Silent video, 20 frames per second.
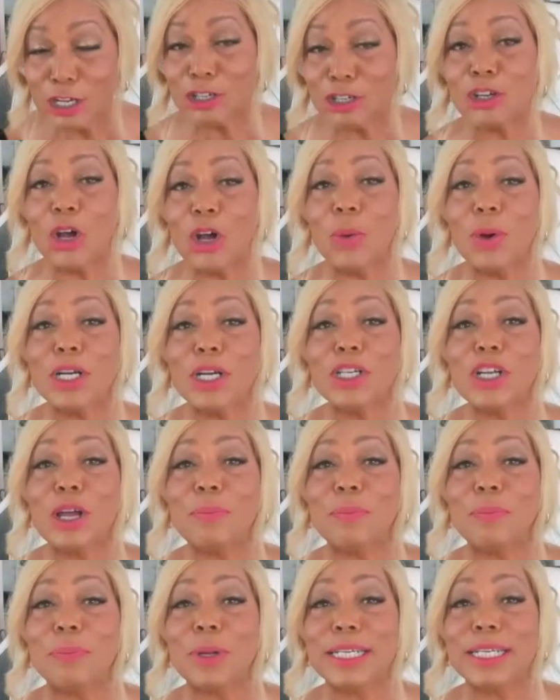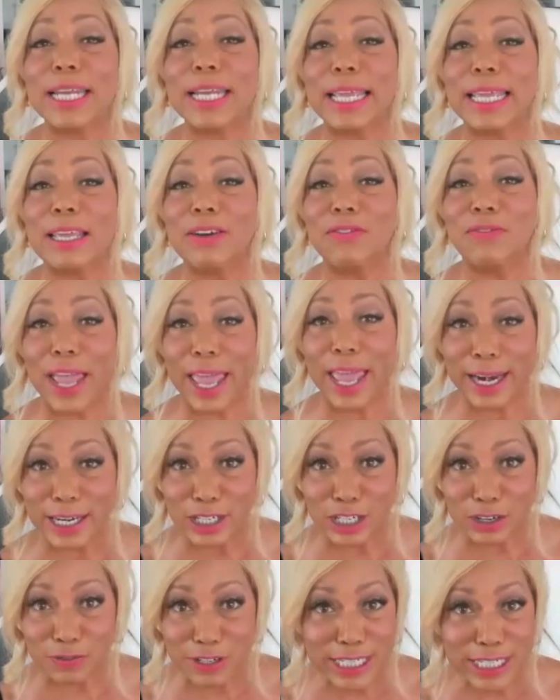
So go and jump and take advantage of a